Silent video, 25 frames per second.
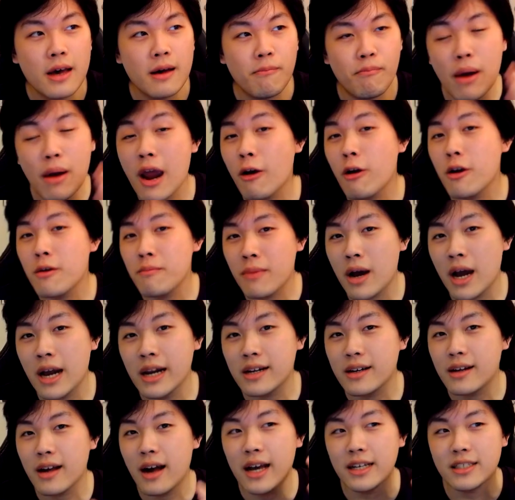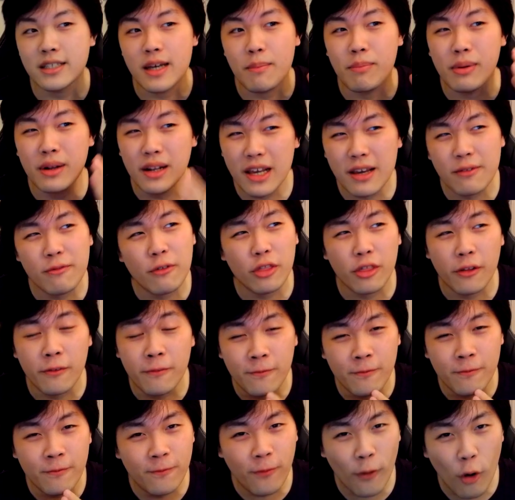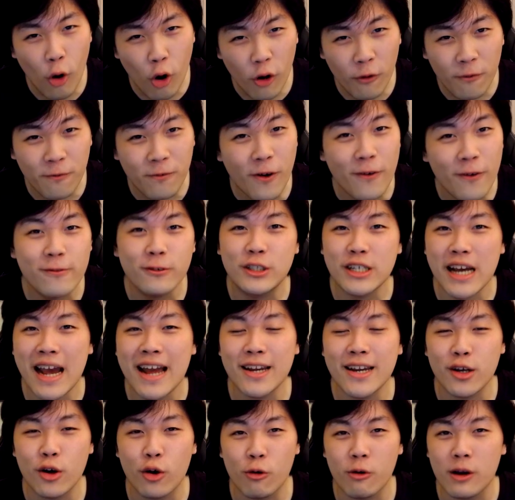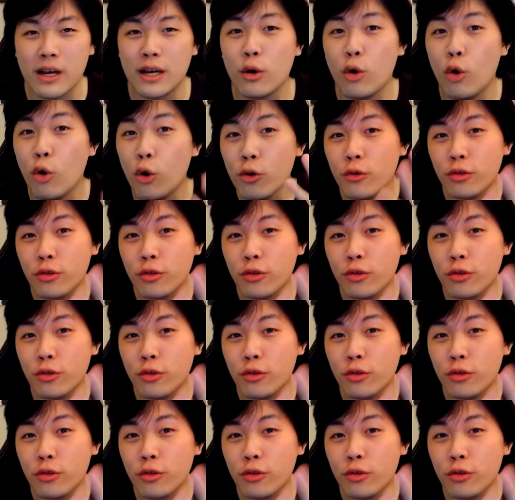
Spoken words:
Bear in mind, guys, I believe on the 4th of January all